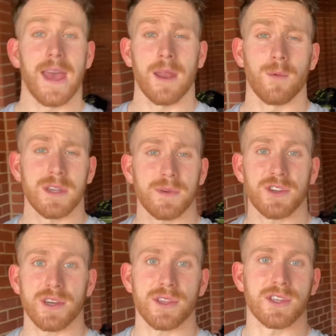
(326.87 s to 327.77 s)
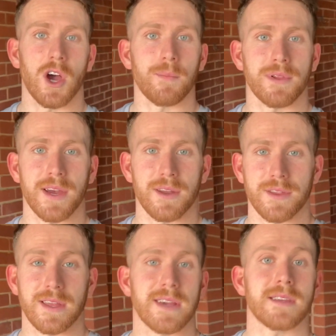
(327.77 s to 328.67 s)
And once we chuck the top plate on
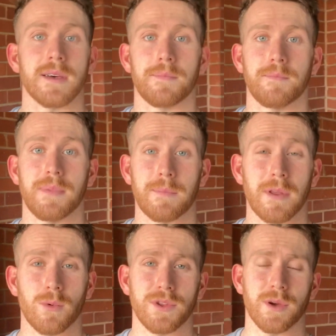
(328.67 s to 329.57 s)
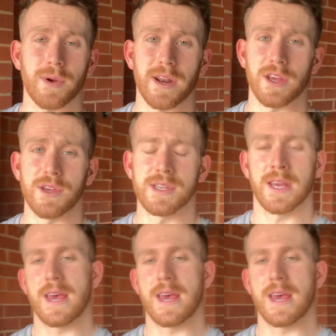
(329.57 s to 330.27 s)
there, like the big bit of wood that we're going to use,